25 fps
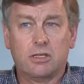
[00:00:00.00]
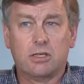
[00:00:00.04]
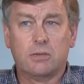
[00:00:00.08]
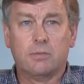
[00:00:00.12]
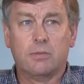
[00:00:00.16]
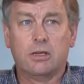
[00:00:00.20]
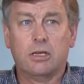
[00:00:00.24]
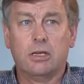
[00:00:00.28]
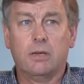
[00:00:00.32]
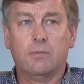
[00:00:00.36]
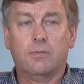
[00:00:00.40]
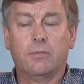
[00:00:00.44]
to
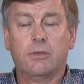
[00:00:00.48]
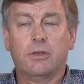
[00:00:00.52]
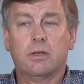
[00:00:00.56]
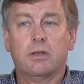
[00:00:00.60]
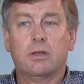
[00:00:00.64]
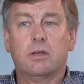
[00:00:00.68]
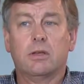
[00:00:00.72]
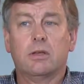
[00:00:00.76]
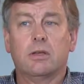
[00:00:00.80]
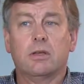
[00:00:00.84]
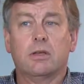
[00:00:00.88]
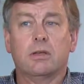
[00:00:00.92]
me
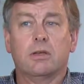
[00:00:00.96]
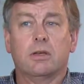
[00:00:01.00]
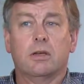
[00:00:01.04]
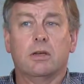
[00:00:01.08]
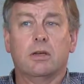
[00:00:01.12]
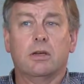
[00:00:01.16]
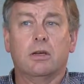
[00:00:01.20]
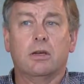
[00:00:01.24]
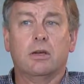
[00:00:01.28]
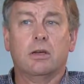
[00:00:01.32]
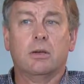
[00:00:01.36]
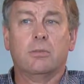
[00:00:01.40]

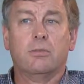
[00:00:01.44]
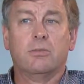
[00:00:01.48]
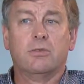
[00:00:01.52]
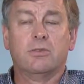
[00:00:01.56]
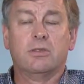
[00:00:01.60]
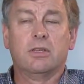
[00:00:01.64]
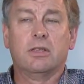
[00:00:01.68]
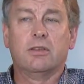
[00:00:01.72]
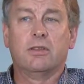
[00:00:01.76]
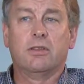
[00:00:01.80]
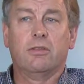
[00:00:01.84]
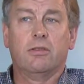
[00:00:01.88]

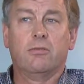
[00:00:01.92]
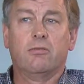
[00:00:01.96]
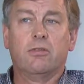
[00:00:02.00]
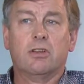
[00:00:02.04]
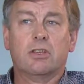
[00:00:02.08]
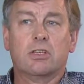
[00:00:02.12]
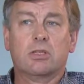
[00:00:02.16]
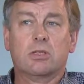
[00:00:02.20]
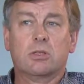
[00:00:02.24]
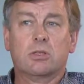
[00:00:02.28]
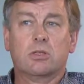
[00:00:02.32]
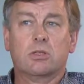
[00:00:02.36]
said that the
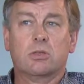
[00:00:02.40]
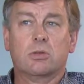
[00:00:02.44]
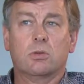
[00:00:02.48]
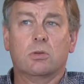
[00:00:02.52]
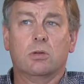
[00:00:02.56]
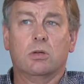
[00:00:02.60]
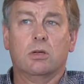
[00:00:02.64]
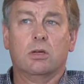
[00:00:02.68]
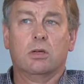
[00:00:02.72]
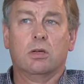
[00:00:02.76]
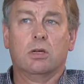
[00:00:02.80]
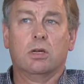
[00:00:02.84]
risks
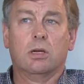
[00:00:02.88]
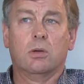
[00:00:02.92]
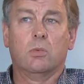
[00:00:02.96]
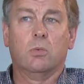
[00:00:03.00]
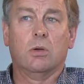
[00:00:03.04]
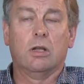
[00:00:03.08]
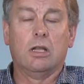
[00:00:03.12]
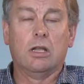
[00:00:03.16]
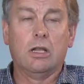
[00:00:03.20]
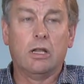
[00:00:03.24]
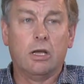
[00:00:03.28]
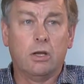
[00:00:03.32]
were
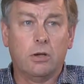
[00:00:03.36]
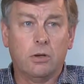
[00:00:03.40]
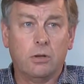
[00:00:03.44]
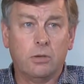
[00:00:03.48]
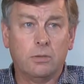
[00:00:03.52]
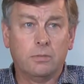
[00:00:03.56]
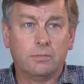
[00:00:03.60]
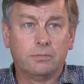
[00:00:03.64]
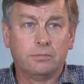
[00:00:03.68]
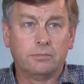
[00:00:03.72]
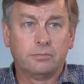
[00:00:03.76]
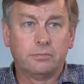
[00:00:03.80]
low
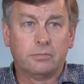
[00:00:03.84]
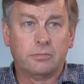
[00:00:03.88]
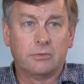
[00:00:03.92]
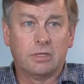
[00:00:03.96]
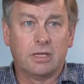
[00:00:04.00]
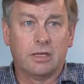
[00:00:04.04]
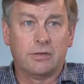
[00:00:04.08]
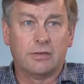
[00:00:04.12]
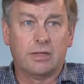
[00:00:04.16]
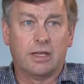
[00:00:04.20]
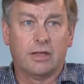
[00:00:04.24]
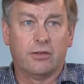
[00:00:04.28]

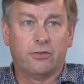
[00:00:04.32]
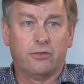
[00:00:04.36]
at that